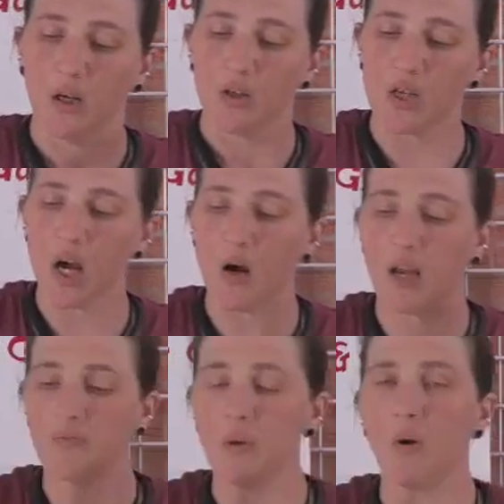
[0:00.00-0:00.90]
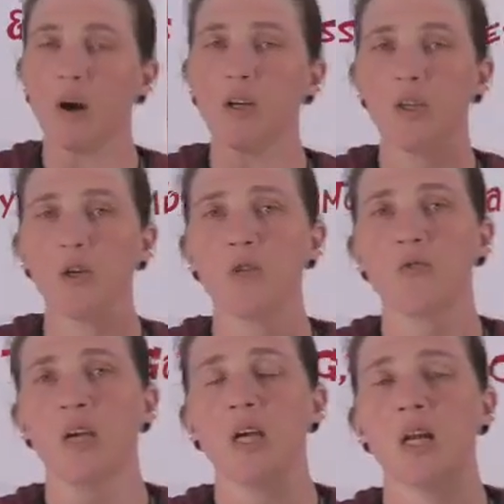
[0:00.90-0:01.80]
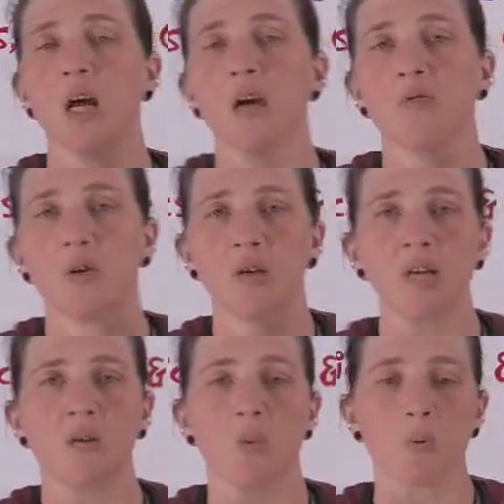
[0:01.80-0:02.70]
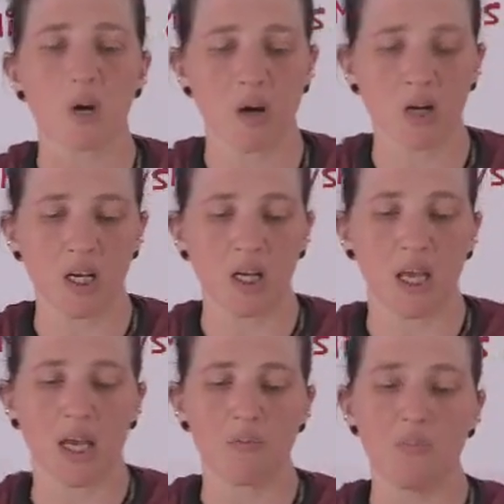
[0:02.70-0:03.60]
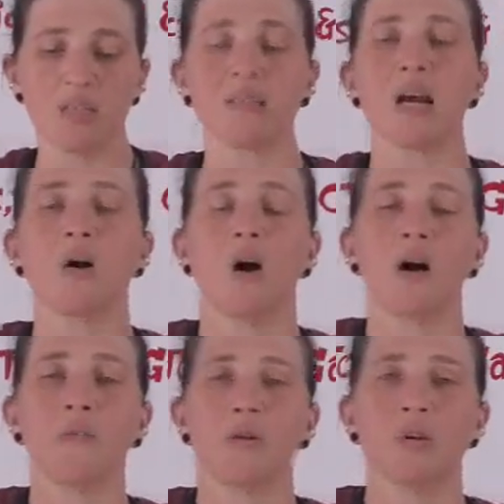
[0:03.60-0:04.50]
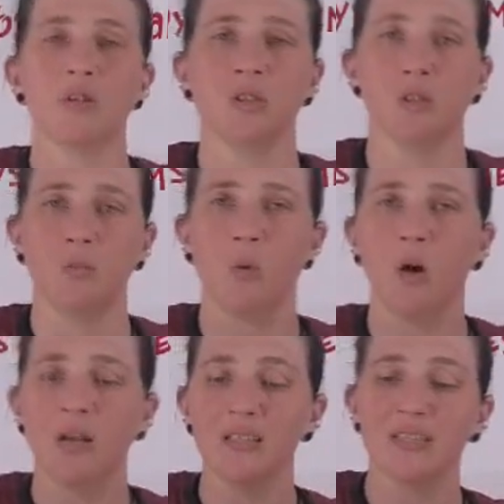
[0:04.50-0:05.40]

So if you are a huge fan of Conan the Barbarian and missed out on the original number 1,